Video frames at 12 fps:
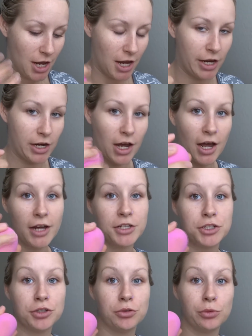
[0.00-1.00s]
and I
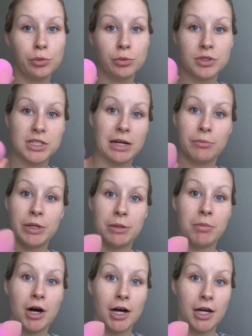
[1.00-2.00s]
do
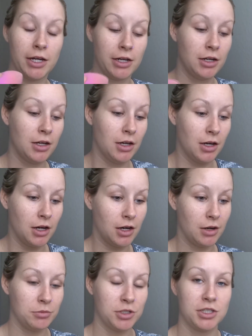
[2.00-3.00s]
dampen mine
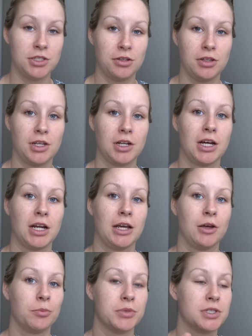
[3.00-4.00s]
just so that it kind of
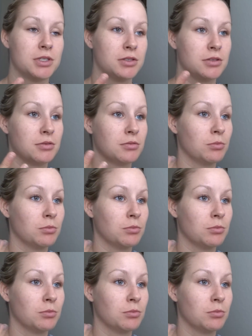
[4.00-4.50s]
helps